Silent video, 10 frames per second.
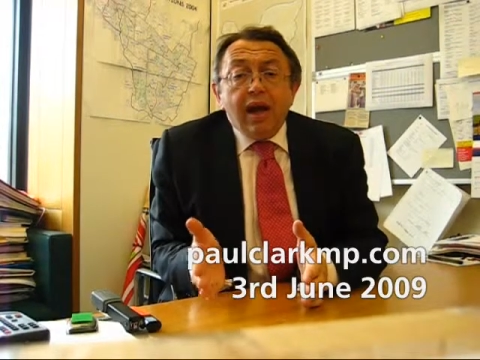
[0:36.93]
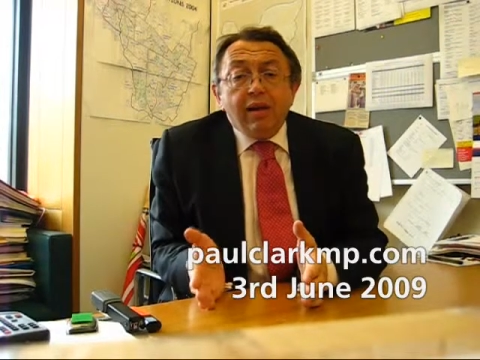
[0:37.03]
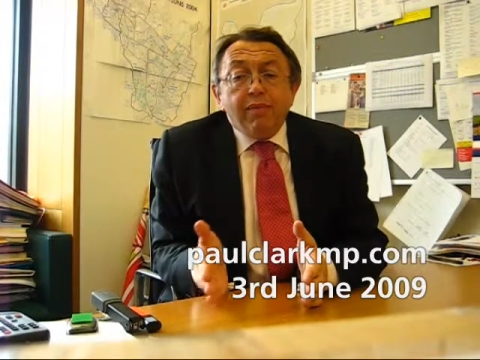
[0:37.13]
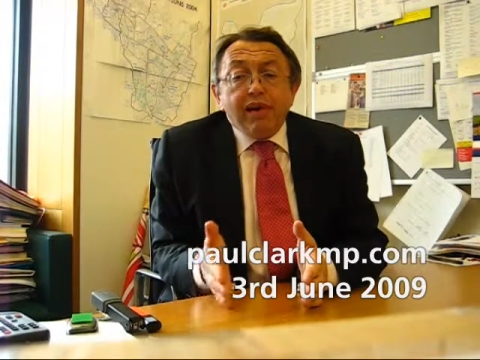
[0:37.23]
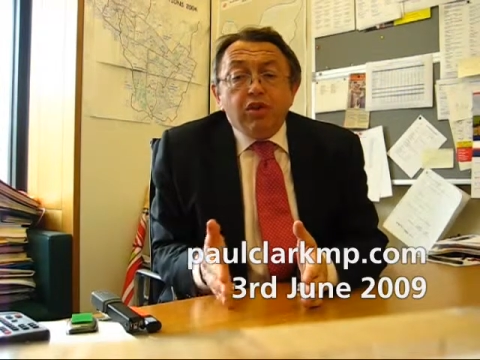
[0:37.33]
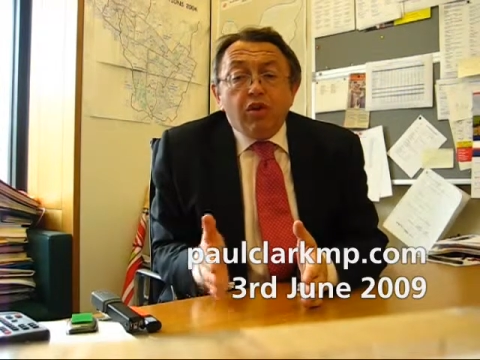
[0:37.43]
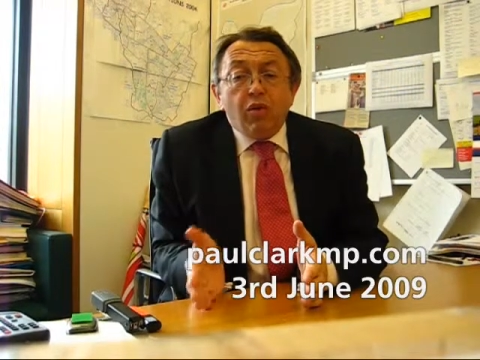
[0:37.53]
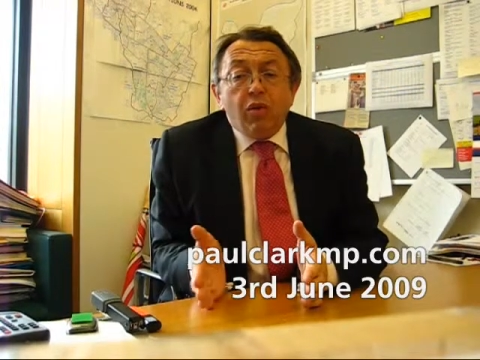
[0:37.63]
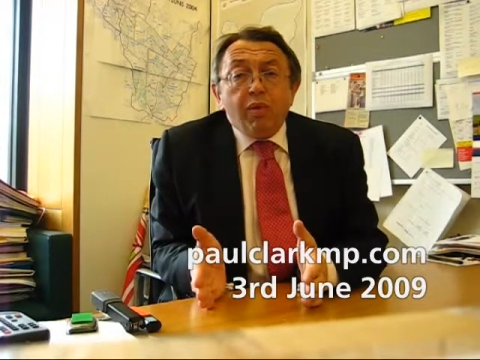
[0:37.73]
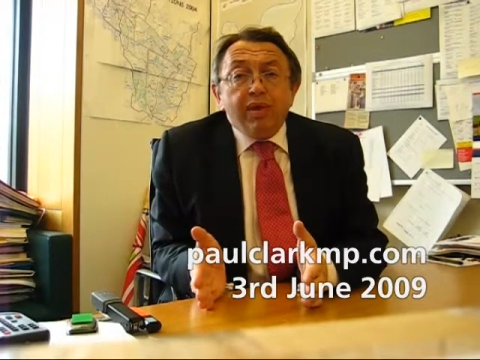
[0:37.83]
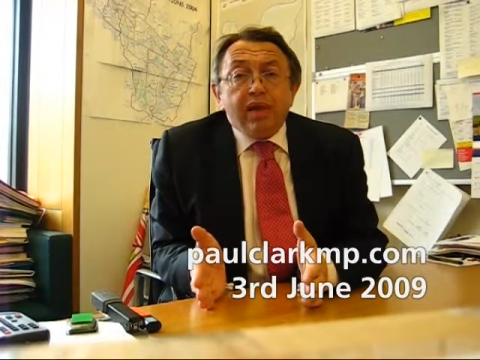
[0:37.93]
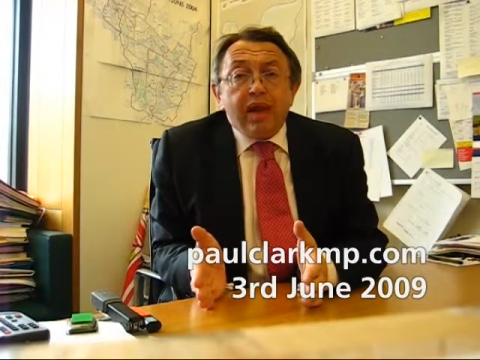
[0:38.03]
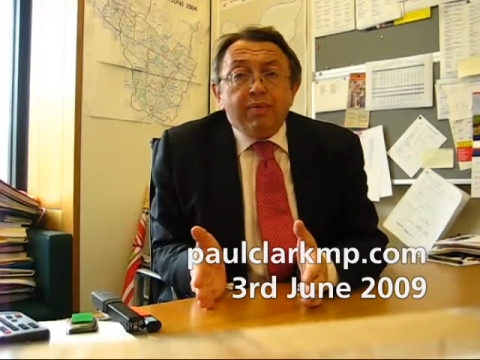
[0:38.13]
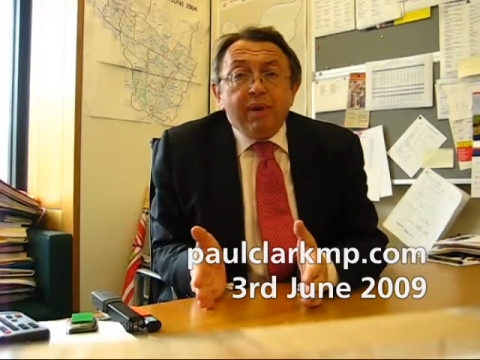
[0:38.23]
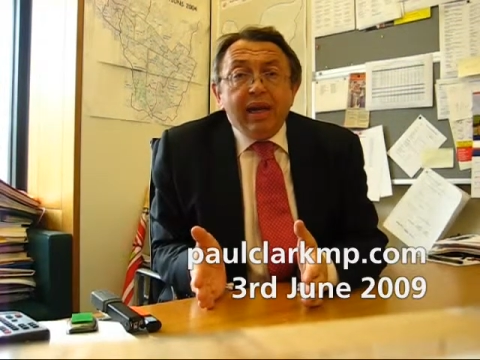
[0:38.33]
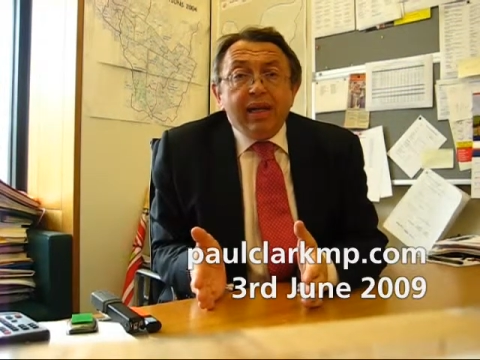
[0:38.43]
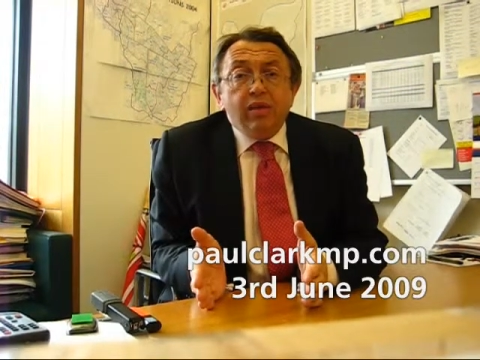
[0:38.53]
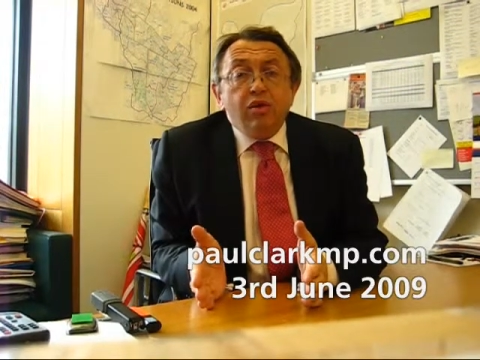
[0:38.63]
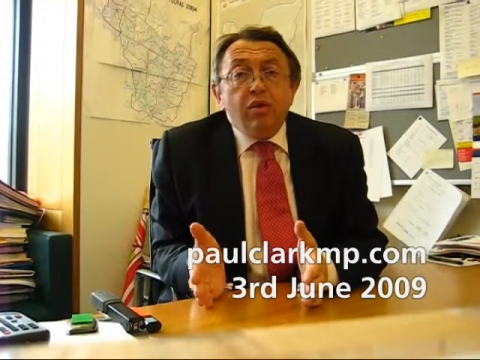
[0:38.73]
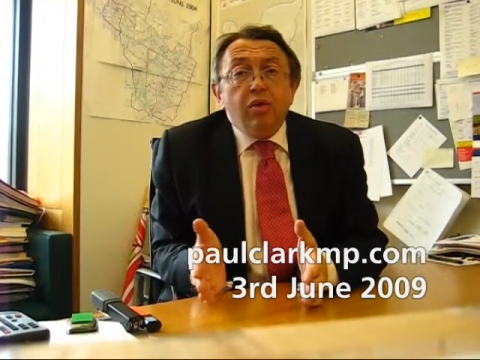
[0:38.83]
and to make sure that we're tapping
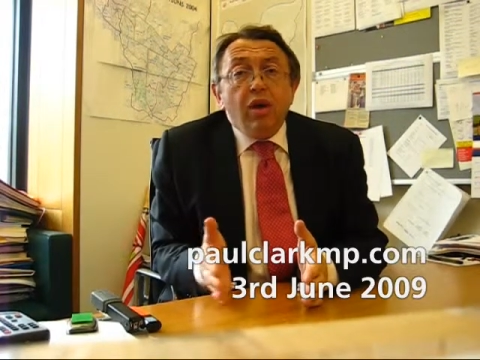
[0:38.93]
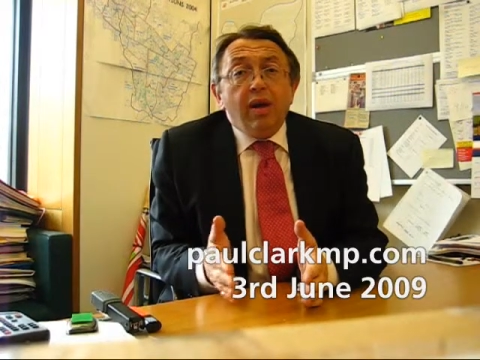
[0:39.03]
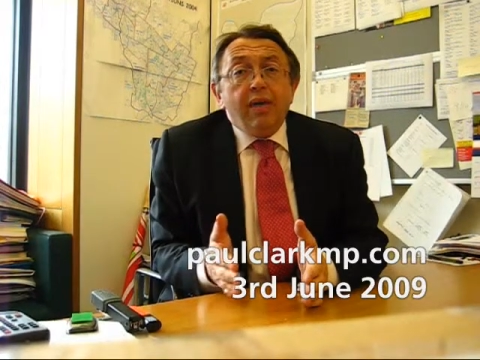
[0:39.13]
into